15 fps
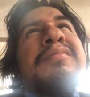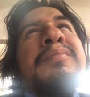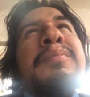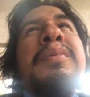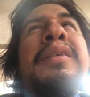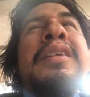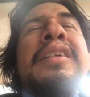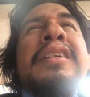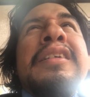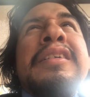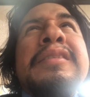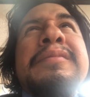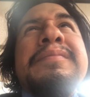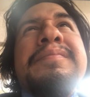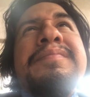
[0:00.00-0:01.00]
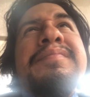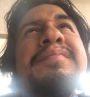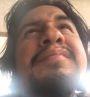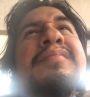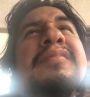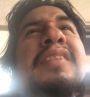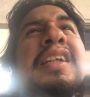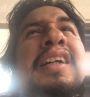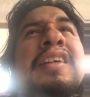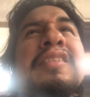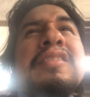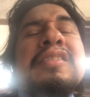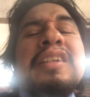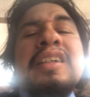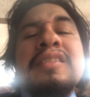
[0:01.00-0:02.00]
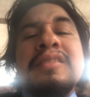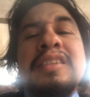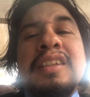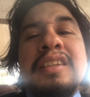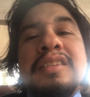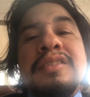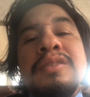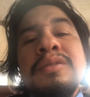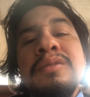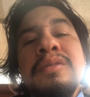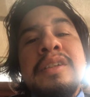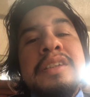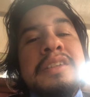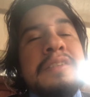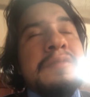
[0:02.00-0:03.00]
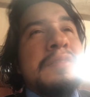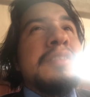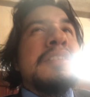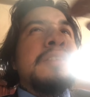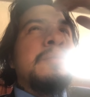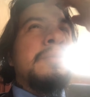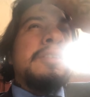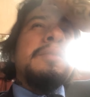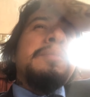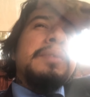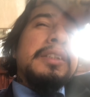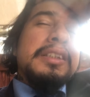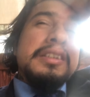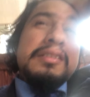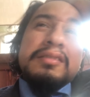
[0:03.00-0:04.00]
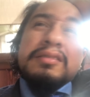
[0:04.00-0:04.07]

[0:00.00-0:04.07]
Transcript: But um, I don't know. I don't think it's too crazy for someone to be